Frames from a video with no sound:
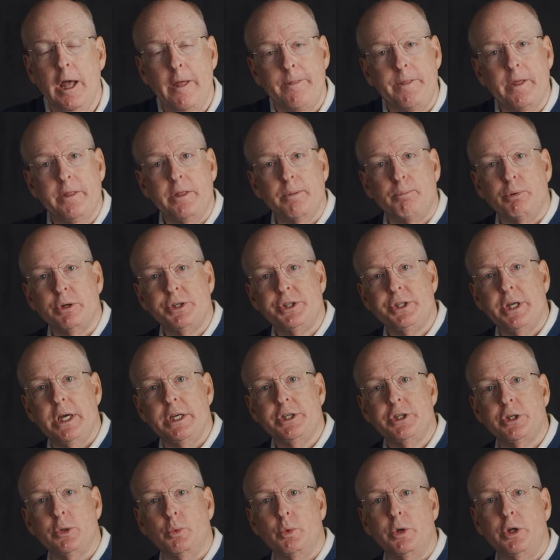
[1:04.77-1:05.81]
Then the
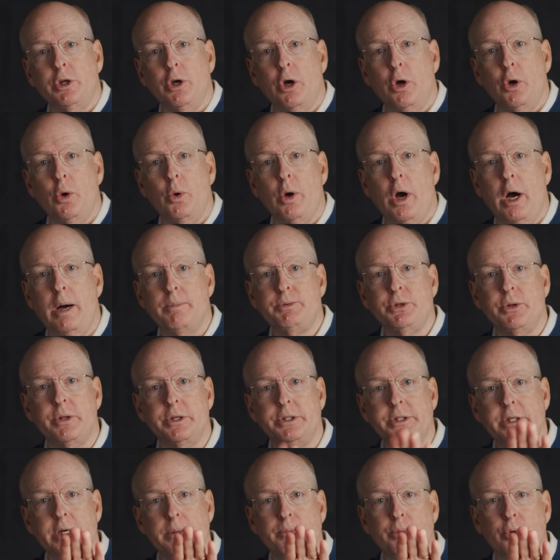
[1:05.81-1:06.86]
procession would go up to the
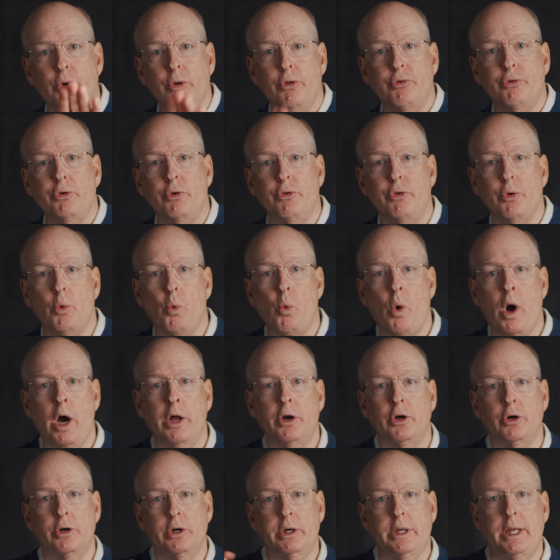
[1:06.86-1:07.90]
temple through the
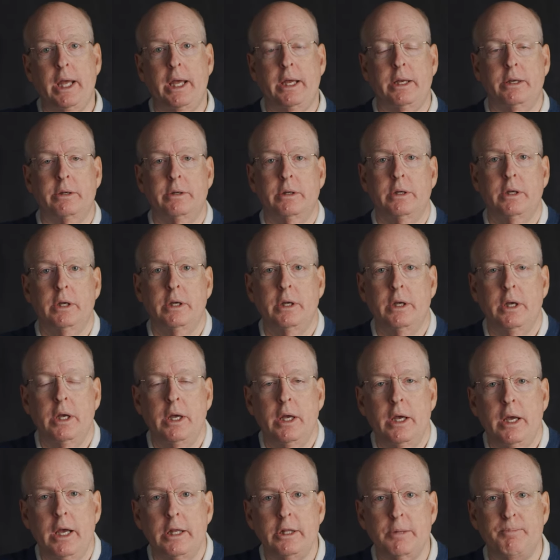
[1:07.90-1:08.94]
water gate,
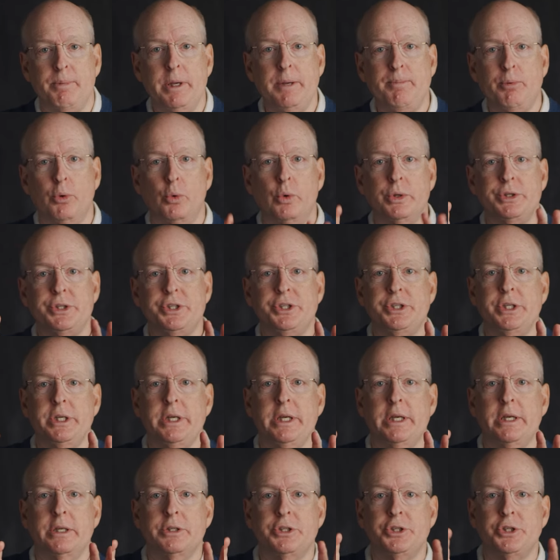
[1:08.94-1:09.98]
and the people would
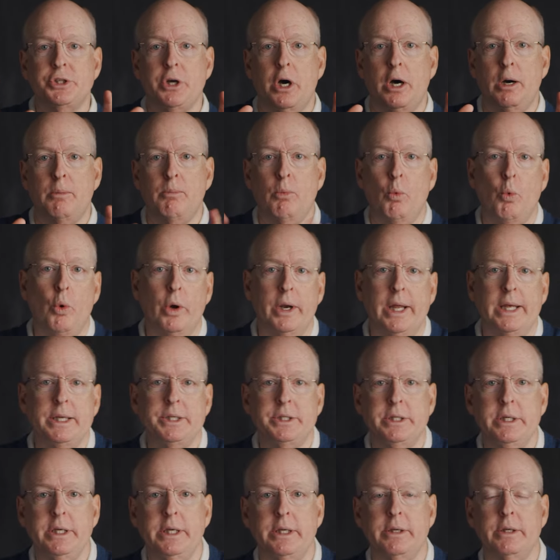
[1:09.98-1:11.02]
sing Psalm
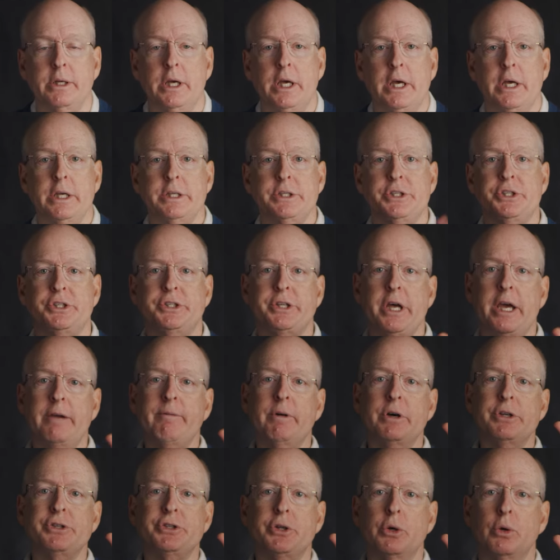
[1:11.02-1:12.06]
118 Save
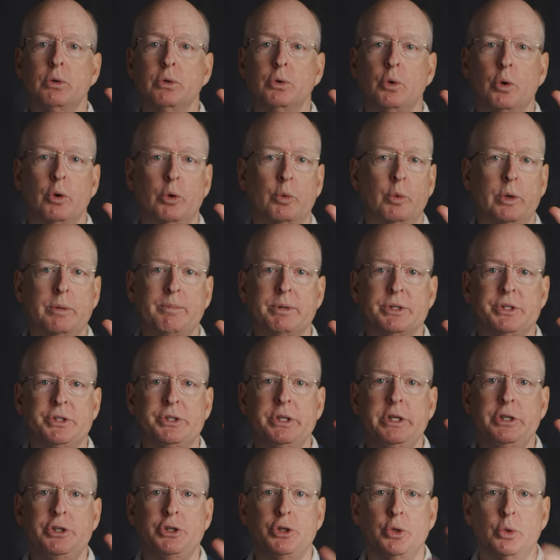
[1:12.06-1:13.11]
us, O Lord, we
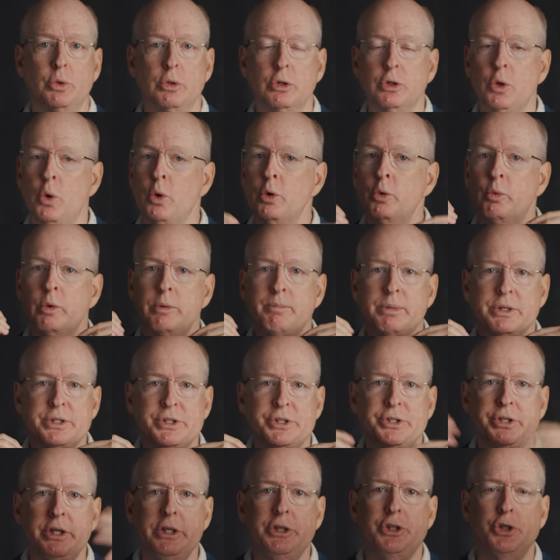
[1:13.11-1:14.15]
beseech you. Lord, we
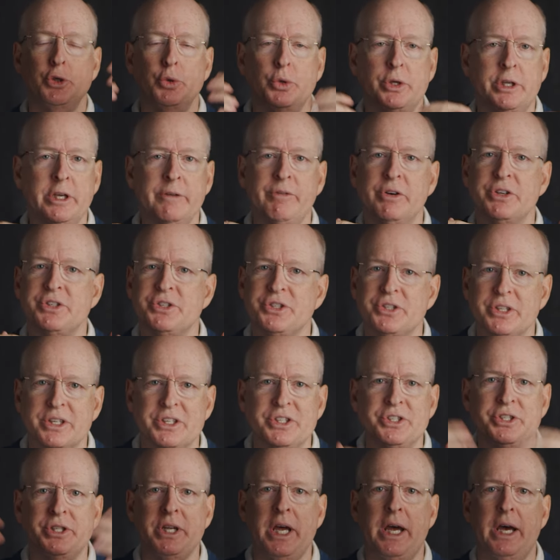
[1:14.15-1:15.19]
beseech you, give us
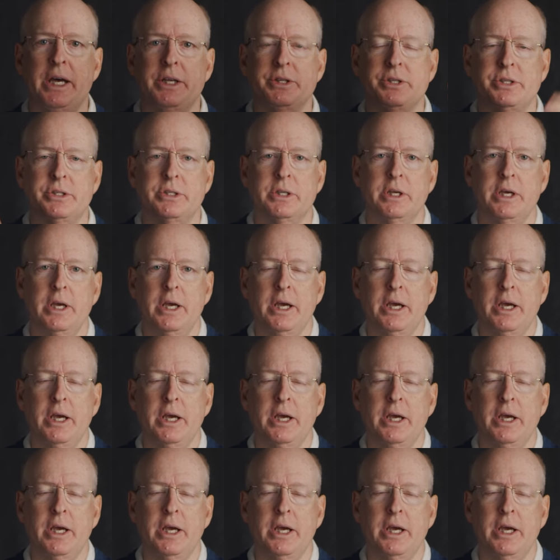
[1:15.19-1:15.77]
success.